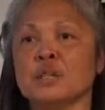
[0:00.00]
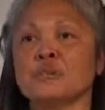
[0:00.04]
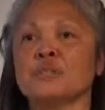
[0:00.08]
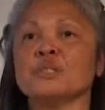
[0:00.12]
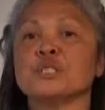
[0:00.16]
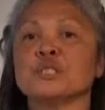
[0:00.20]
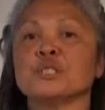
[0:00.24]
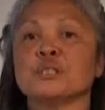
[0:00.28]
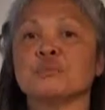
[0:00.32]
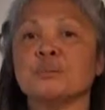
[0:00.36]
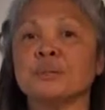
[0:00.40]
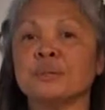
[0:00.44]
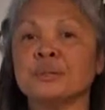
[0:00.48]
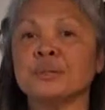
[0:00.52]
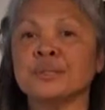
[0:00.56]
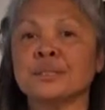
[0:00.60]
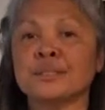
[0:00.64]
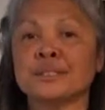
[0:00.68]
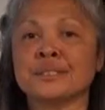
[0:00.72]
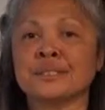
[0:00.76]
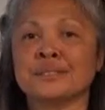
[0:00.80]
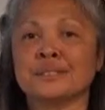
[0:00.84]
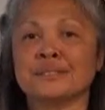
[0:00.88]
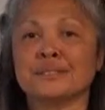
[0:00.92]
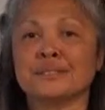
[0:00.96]
it was the
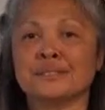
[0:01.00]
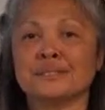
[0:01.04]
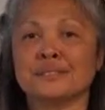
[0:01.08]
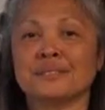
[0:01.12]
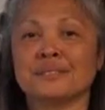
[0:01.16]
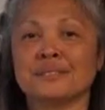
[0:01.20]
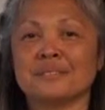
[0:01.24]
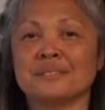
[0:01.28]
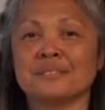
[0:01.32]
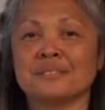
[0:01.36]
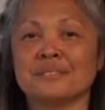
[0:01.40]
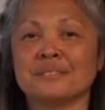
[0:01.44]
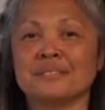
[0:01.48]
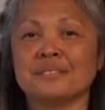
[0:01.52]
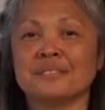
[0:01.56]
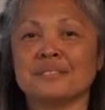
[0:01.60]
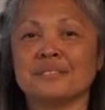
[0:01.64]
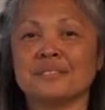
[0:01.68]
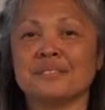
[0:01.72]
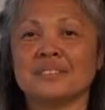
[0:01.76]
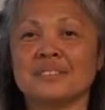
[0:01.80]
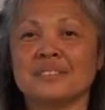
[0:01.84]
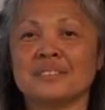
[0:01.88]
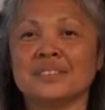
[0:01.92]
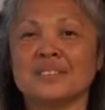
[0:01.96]
boys.
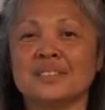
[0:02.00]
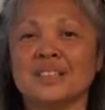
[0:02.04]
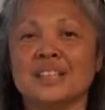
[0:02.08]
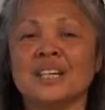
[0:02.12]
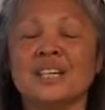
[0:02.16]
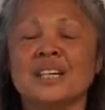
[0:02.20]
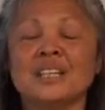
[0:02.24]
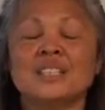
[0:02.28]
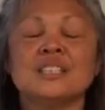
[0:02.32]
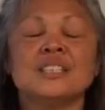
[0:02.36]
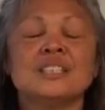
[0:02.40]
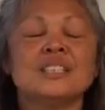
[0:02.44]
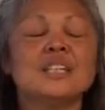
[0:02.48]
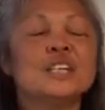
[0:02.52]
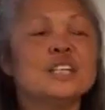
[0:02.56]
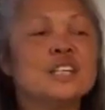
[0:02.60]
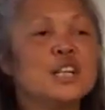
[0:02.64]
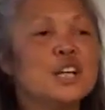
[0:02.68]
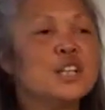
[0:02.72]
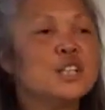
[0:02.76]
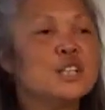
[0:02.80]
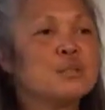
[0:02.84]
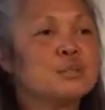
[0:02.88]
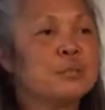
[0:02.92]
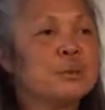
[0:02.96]
The
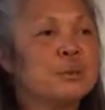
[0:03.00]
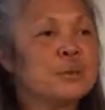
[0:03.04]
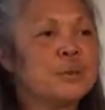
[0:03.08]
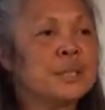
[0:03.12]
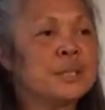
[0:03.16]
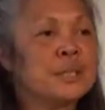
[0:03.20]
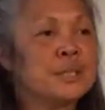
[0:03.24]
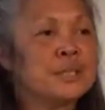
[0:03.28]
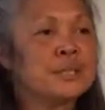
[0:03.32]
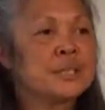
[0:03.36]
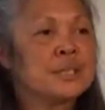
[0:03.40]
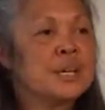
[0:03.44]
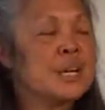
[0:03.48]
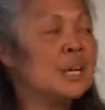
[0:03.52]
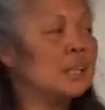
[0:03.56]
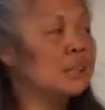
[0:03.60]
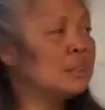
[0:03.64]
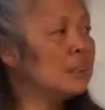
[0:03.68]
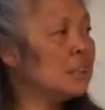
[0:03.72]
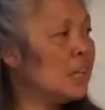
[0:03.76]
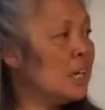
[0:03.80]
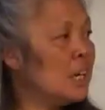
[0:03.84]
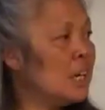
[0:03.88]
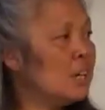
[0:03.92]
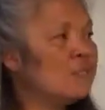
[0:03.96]
teenage boys
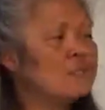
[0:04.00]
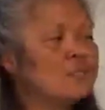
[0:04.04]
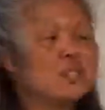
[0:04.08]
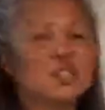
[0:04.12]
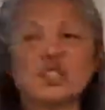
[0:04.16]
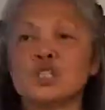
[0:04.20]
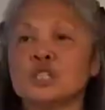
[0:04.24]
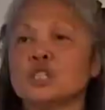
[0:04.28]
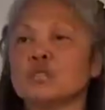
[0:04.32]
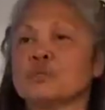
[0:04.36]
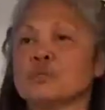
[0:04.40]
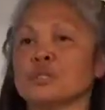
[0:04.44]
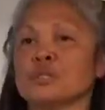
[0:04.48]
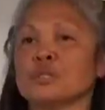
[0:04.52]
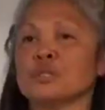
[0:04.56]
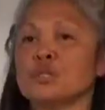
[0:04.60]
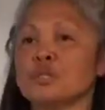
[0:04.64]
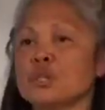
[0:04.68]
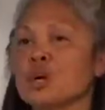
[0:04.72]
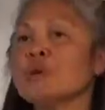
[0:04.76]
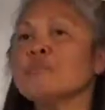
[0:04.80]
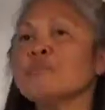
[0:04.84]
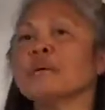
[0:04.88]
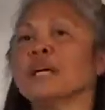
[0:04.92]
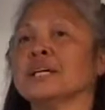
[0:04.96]
loved children
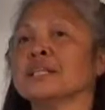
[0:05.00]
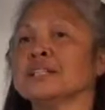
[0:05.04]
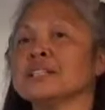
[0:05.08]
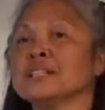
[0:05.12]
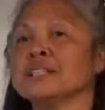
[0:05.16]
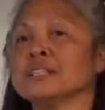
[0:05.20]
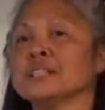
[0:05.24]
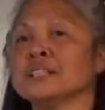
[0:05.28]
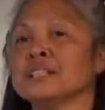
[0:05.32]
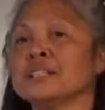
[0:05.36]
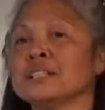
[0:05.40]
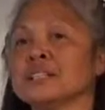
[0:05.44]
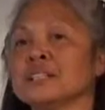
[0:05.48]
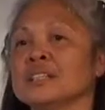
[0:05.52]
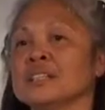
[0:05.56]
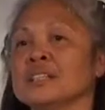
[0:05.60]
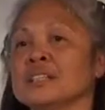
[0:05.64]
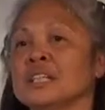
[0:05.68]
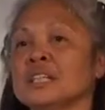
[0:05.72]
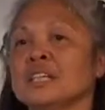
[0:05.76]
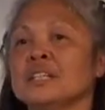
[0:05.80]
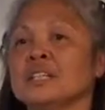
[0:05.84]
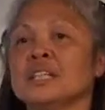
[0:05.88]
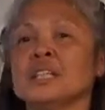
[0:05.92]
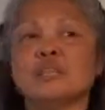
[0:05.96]
so much,
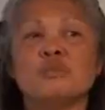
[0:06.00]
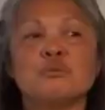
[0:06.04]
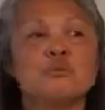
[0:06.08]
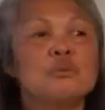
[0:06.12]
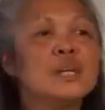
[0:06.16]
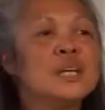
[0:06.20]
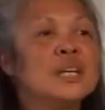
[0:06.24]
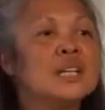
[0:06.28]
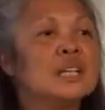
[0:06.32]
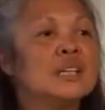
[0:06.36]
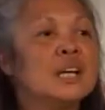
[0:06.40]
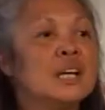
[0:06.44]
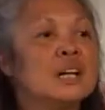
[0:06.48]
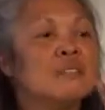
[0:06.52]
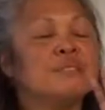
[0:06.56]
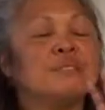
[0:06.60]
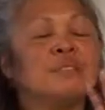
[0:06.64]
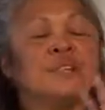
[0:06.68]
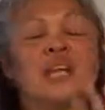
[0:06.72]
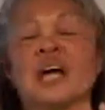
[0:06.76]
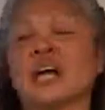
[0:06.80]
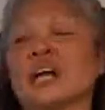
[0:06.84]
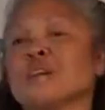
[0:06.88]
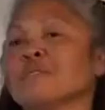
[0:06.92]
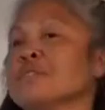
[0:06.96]
that we loved
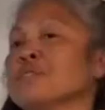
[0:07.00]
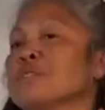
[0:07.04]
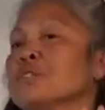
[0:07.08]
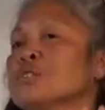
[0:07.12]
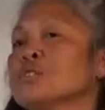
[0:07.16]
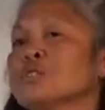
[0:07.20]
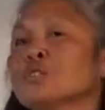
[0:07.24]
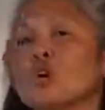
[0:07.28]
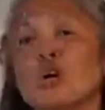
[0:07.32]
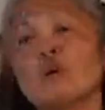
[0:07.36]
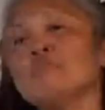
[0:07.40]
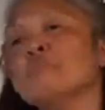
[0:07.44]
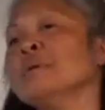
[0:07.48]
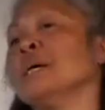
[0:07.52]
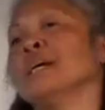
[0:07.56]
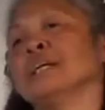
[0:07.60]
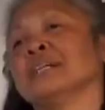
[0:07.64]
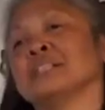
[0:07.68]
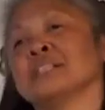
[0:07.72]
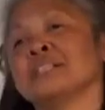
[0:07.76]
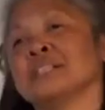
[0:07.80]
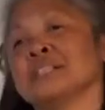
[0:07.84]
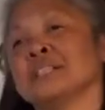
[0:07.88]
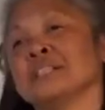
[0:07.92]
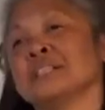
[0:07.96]
life so
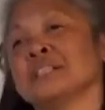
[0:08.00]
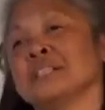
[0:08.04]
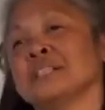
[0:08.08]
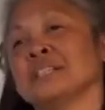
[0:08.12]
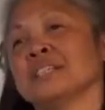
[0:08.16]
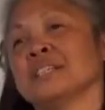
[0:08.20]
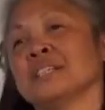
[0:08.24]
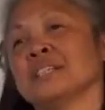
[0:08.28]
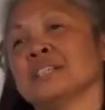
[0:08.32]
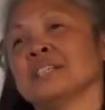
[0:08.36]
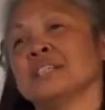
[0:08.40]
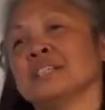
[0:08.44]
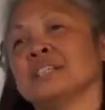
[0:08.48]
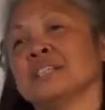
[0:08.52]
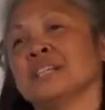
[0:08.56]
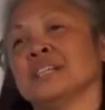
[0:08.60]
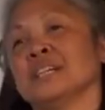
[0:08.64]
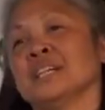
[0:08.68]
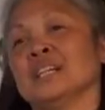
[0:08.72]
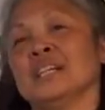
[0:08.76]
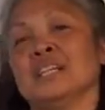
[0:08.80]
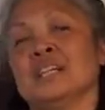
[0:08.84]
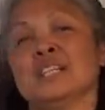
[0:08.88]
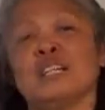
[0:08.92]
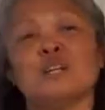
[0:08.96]
much,
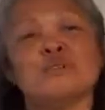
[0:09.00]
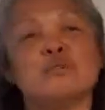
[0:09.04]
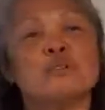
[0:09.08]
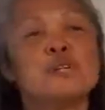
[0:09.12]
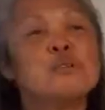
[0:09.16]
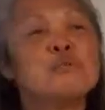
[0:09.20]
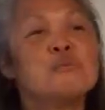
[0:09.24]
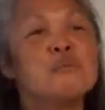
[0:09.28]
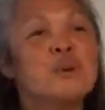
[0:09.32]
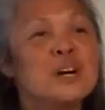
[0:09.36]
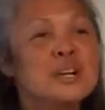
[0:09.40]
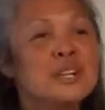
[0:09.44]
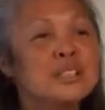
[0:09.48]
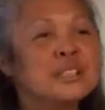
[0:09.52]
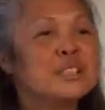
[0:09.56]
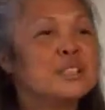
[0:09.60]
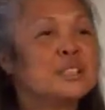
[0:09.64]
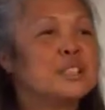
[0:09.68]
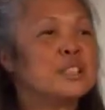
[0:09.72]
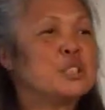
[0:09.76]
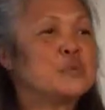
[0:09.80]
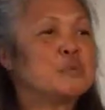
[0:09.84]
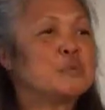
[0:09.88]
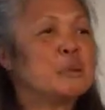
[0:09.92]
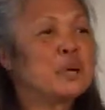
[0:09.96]
that we
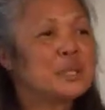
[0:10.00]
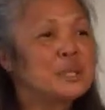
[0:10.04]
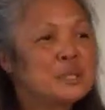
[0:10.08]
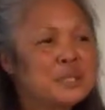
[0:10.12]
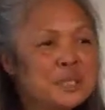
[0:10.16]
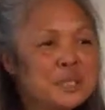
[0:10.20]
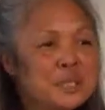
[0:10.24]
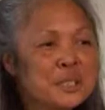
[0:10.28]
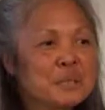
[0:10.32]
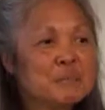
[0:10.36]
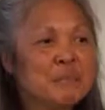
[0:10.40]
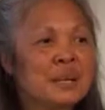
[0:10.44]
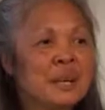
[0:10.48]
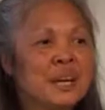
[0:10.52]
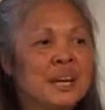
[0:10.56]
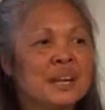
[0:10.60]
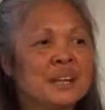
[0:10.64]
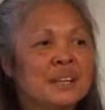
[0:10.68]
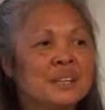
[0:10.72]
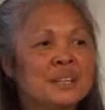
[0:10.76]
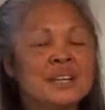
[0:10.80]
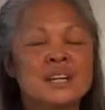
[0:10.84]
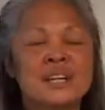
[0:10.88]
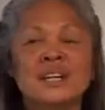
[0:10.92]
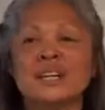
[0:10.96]
wanted to
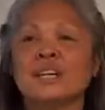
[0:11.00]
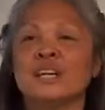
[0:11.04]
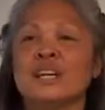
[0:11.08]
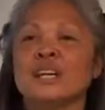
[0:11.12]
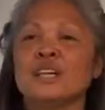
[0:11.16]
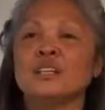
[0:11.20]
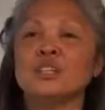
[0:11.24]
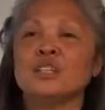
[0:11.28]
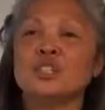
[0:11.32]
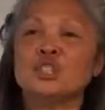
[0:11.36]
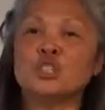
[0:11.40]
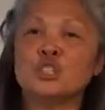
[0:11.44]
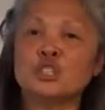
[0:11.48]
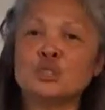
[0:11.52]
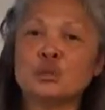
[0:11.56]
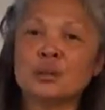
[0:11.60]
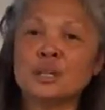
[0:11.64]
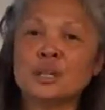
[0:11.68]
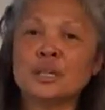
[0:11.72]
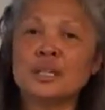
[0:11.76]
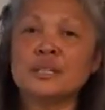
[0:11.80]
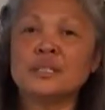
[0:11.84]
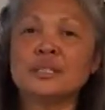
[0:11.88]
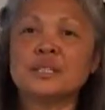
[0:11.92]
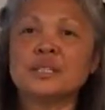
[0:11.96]
participate in the
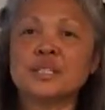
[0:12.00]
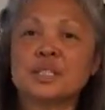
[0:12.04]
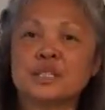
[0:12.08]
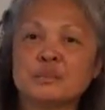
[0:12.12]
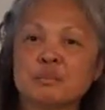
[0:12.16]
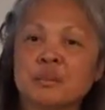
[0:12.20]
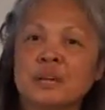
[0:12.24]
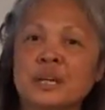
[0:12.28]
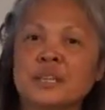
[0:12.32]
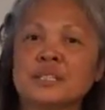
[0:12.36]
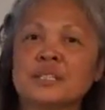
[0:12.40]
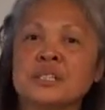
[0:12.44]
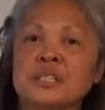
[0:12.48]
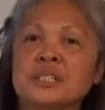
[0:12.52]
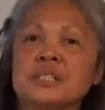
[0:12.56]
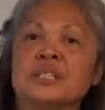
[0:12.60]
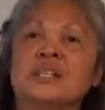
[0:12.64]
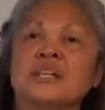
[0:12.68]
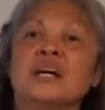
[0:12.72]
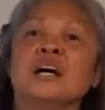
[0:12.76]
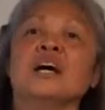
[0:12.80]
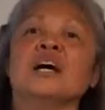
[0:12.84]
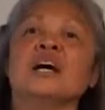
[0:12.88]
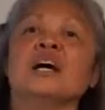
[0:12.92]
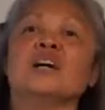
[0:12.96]
joyous
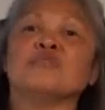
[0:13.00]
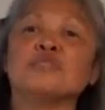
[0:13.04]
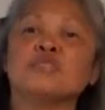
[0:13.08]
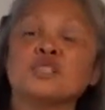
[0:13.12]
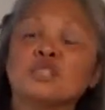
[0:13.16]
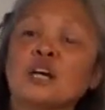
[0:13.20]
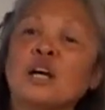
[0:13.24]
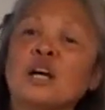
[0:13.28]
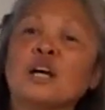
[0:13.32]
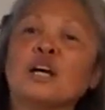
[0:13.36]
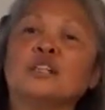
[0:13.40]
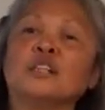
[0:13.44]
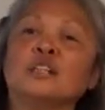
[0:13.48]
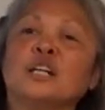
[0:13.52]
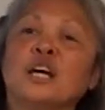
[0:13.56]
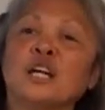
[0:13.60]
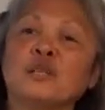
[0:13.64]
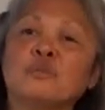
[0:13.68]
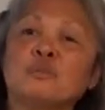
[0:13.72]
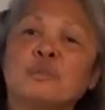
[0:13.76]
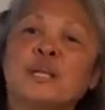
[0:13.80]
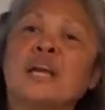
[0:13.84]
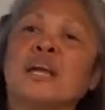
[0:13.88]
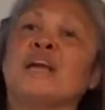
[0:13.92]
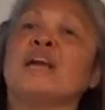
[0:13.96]
expression of
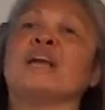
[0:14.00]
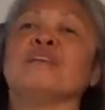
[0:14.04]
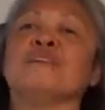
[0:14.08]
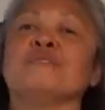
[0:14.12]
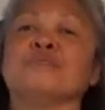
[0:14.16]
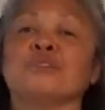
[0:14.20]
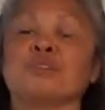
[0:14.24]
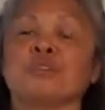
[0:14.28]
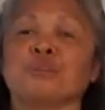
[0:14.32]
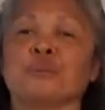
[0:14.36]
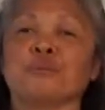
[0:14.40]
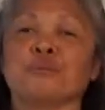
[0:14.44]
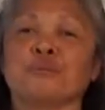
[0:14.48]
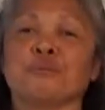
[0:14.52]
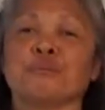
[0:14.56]
childlike behavior.